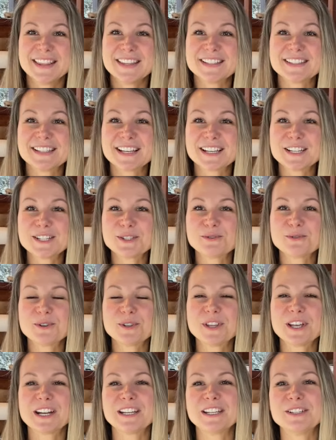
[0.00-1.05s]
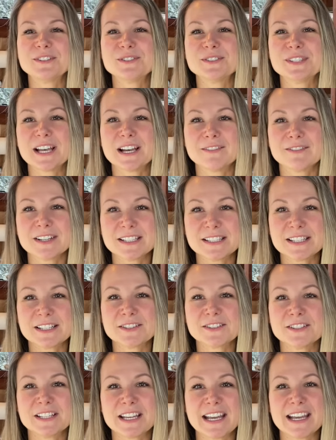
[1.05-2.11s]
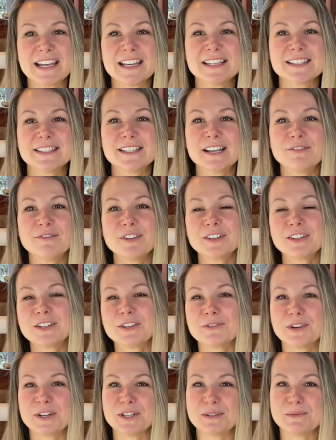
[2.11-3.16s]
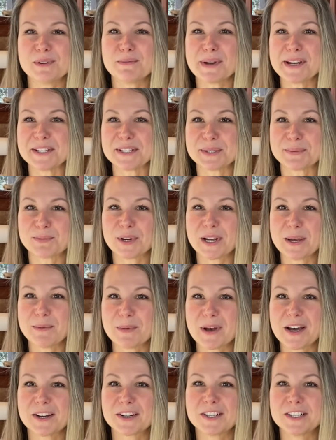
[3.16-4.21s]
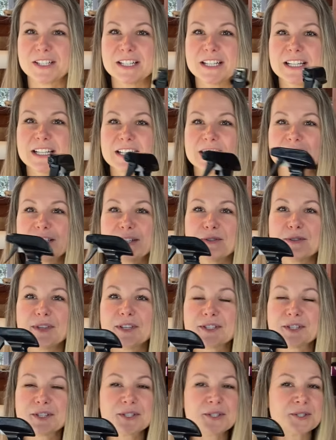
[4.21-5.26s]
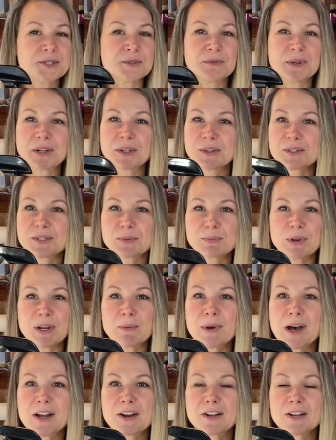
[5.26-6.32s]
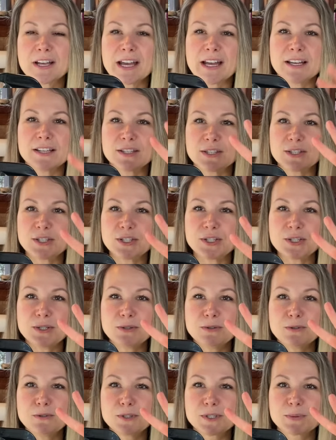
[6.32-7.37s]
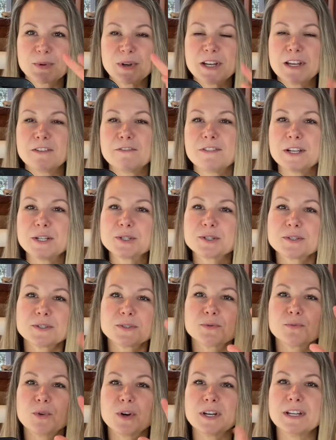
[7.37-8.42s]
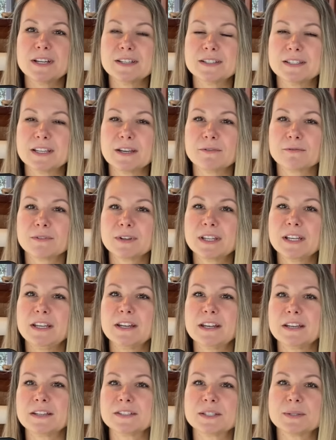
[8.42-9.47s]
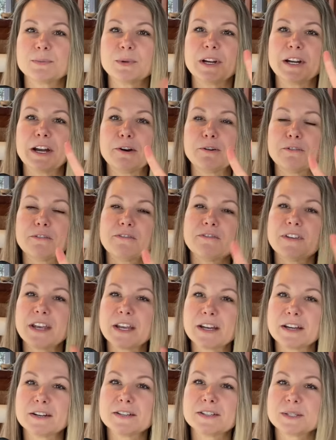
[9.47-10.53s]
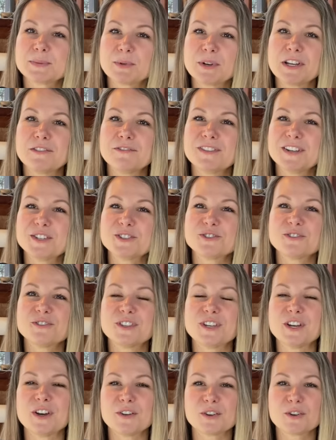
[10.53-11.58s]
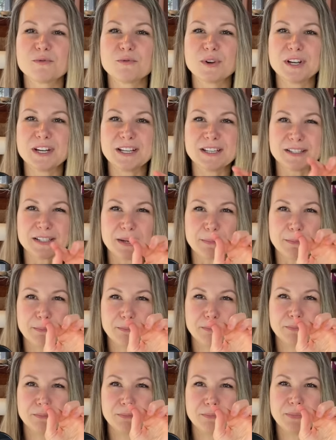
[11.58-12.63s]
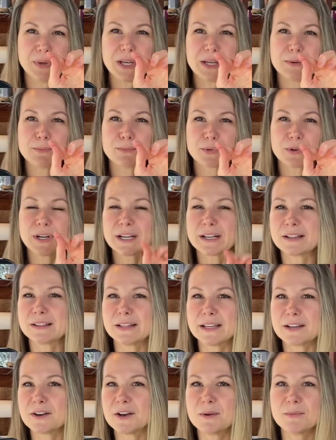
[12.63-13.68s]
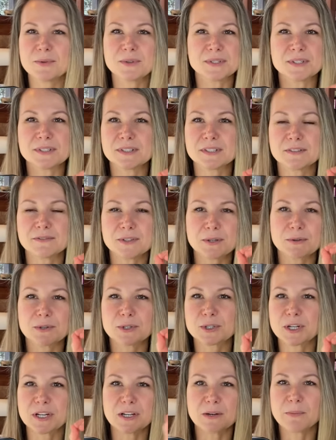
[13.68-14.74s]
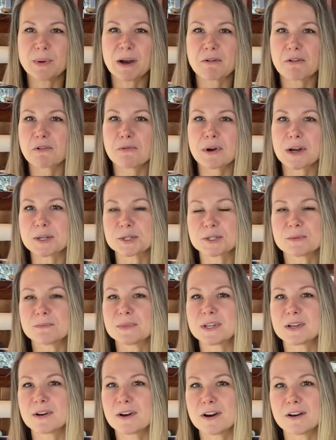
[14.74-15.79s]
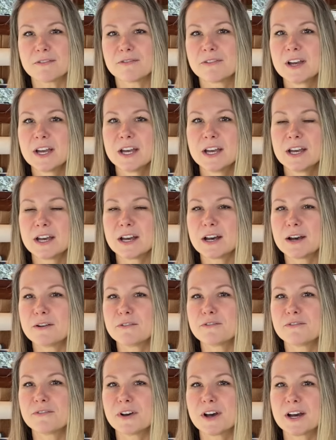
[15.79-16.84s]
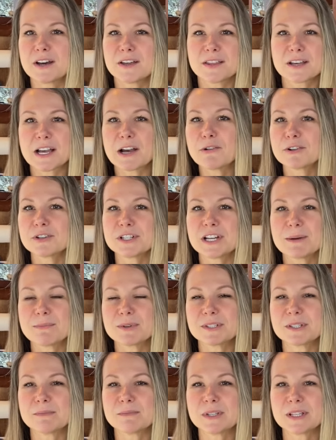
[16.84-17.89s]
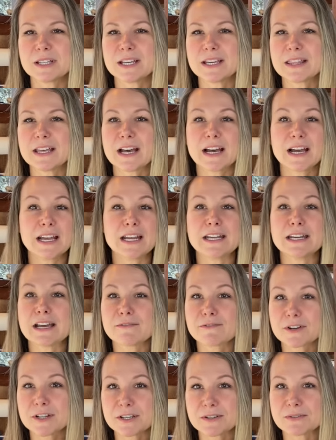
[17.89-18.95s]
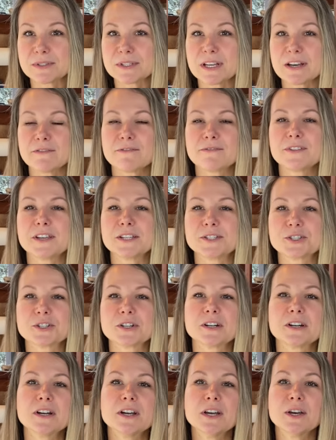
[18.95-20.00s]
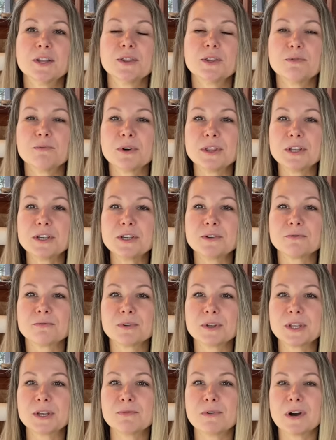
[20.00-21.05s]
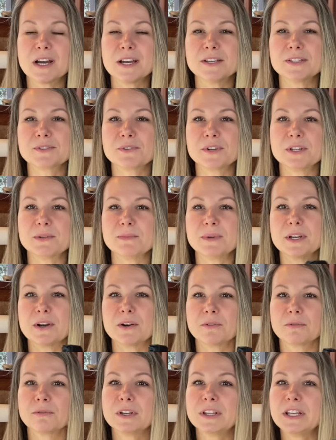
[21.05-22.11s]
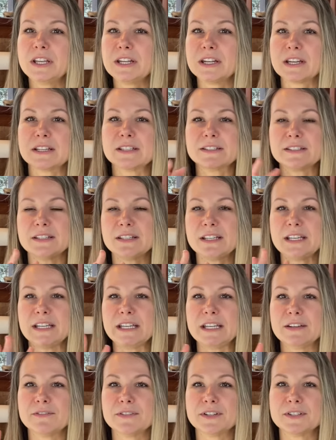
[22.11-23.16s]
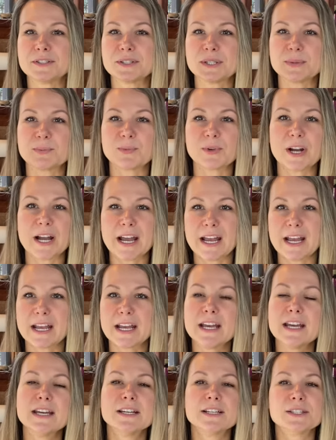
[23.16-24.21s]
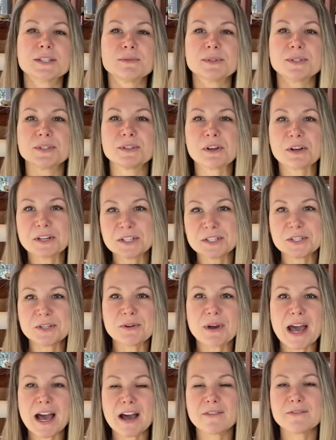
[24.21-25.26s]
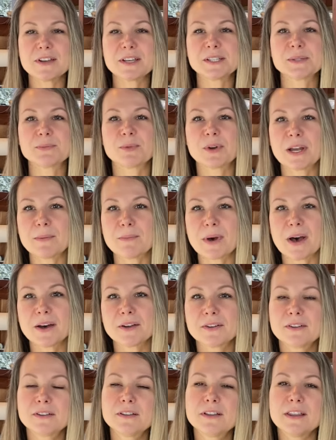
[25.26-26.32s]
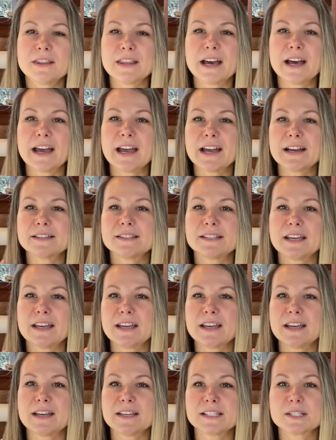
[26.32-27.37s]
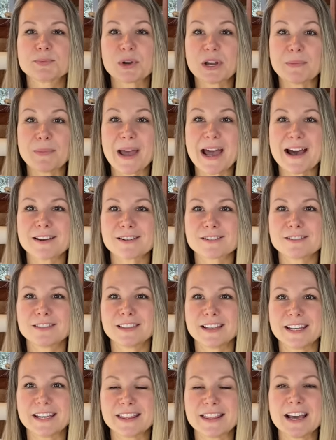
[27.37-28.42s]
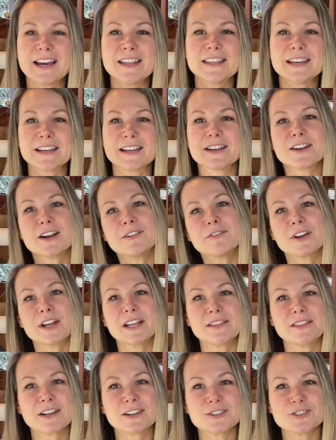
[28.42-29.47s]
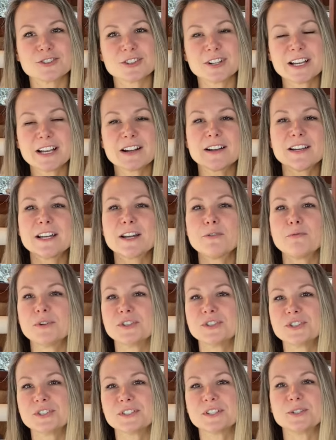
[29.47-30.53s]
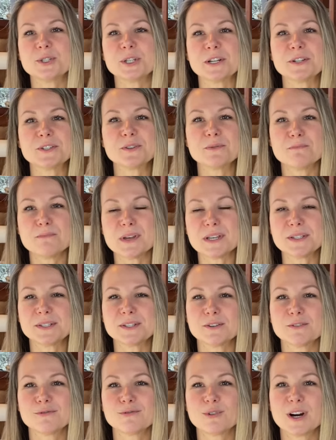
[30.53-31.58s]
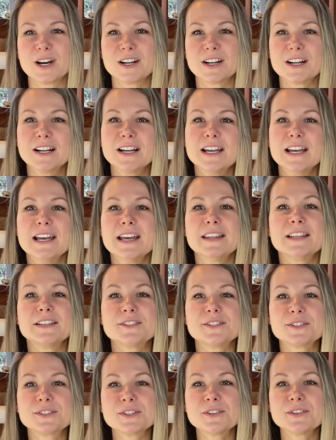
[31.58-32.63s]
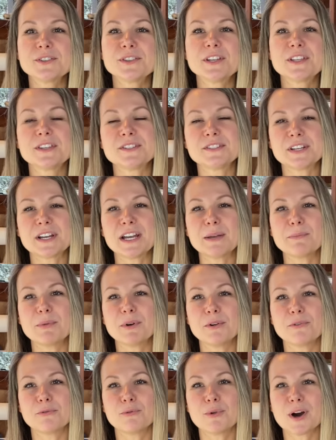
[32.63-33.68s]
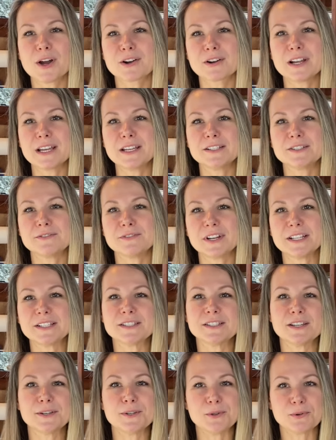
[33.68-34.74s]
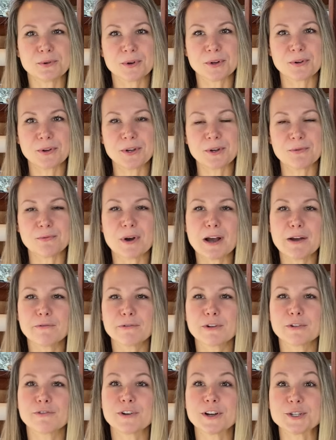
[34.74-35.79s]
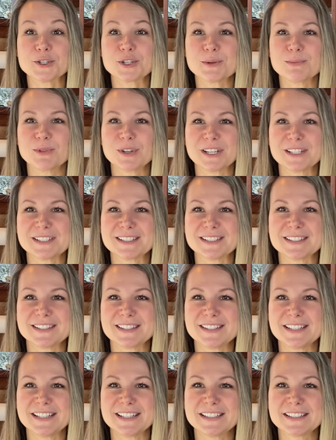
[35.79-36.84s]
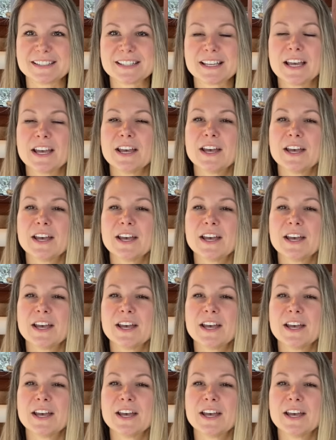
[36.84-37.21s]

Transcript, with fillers: The second tool that I use every single day is definitely going to be my spray bottle. So this is just a regular spray bottle. It has two spraying features. One is a really nice spread out fan spraying feature. The other one is a pinprick, like almost as if you were trying to power wash something off of the countertop or something like that. I never use that feature. The one that you really want is going to be a really nice and even spray. So as long as you have a spray bottle that has a spray pattern like that, that can cover a larger area with just a gentle mist of water, that's certainly the type of watering device that you're going to want for freshly planted seeds.